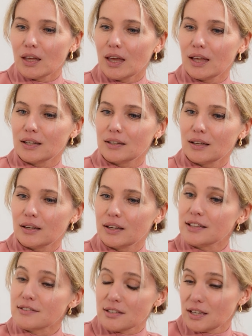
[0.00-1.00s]
And
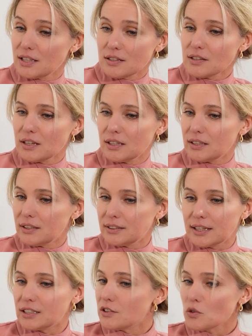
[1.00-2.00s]

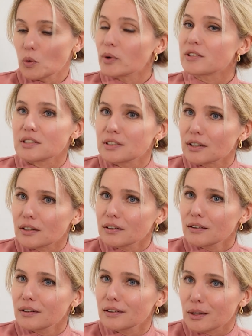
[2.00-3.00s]
then it's always in
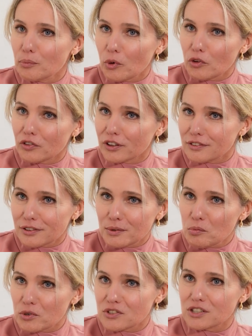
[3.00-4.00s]
the perfect
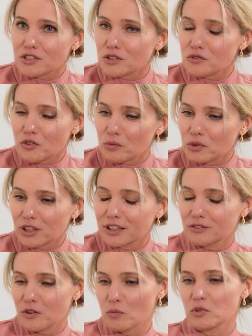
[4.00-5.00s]
position from
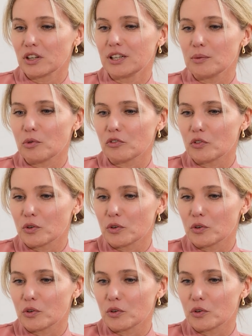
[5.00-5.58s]
the clip, of